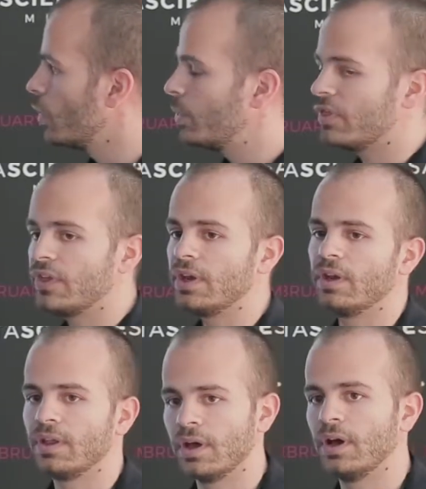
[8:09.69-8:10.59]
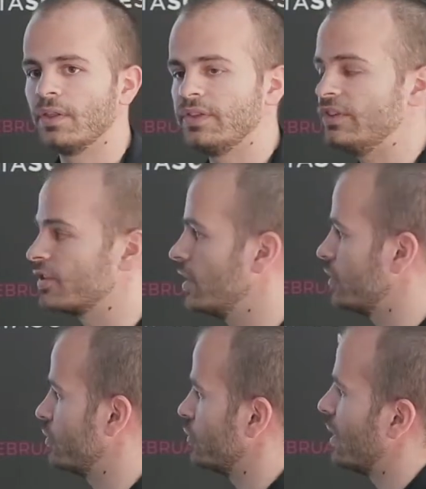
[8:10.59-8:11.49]
within these
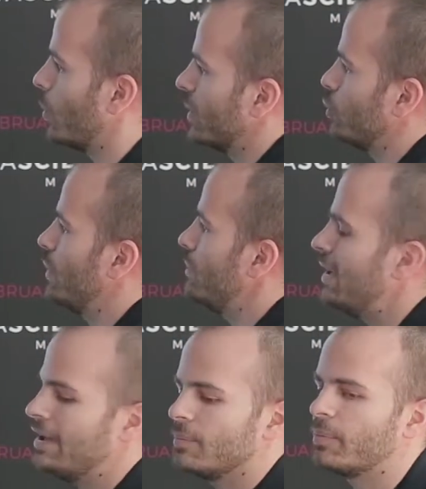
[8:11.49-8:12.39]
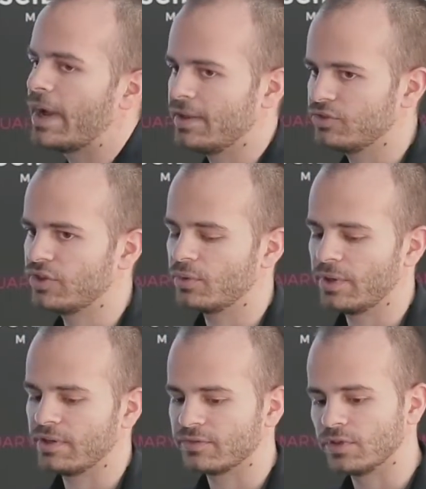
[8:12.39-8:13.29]
clusters. Now, what do we mean by
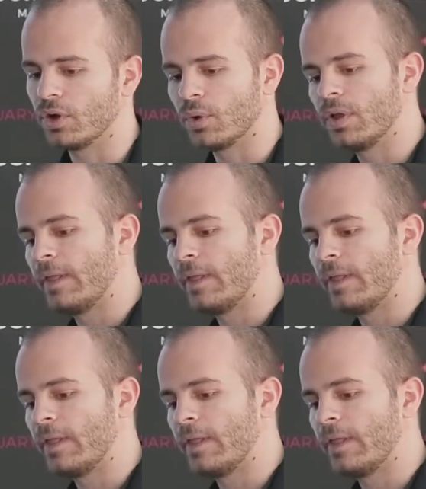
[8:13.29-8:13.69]
generating flow?